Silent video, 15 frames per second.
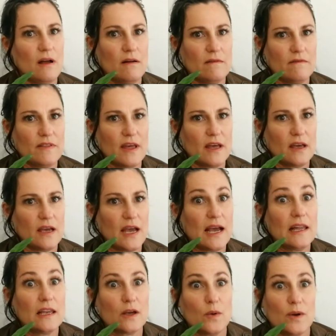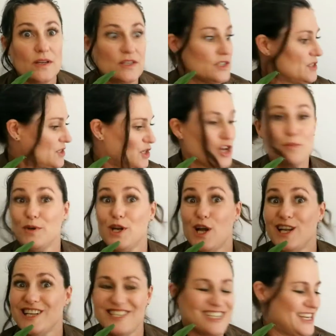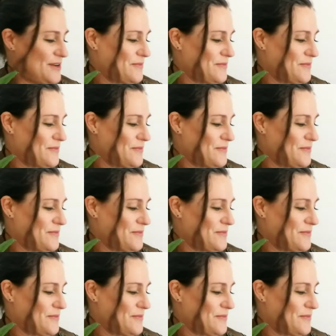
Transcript: of the eloquent terminology.